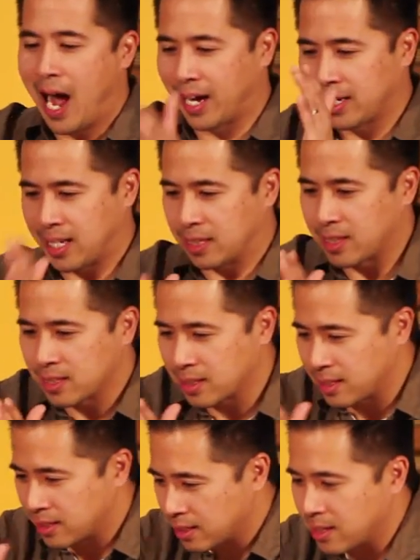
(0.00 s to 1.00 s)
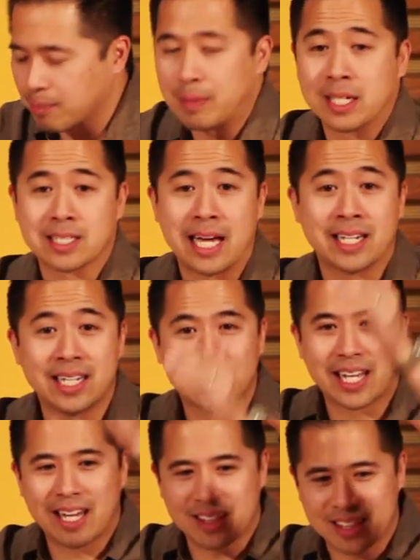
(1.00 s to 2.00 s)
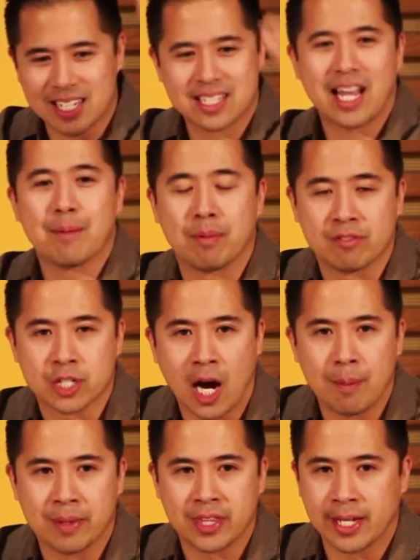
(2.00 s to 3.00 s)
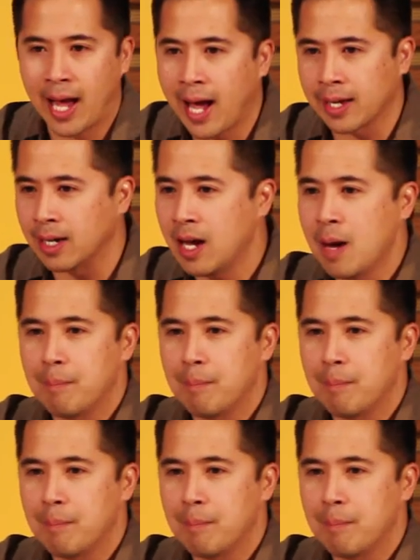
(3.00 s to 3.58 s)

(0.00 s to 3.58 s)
I gotta take the because I need to get this type of job at the end.